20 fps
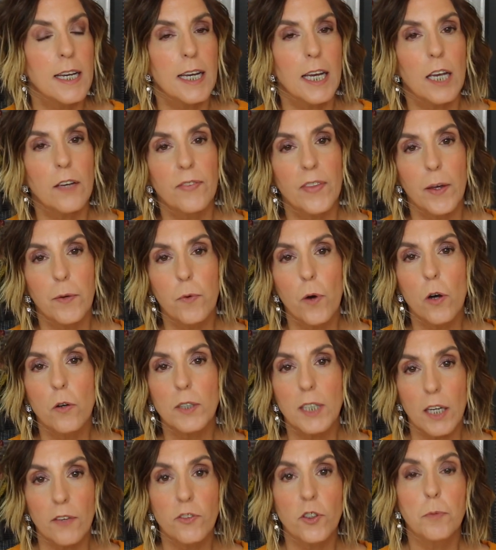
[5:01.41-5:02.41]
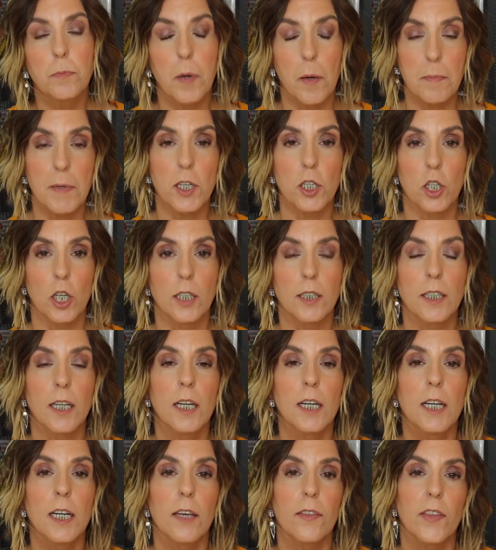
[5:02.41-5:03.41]
If they won't give you permission,
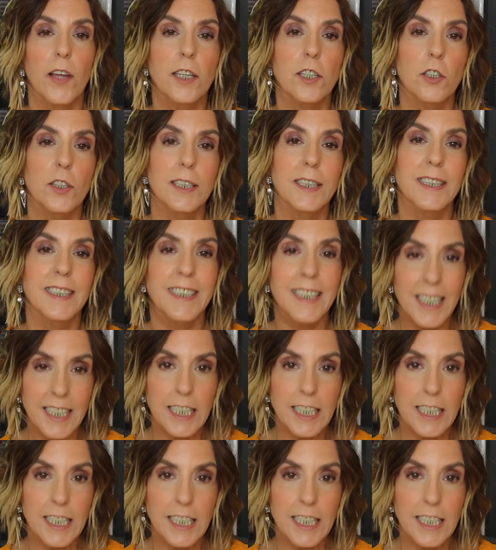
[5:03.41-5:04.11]
then you can still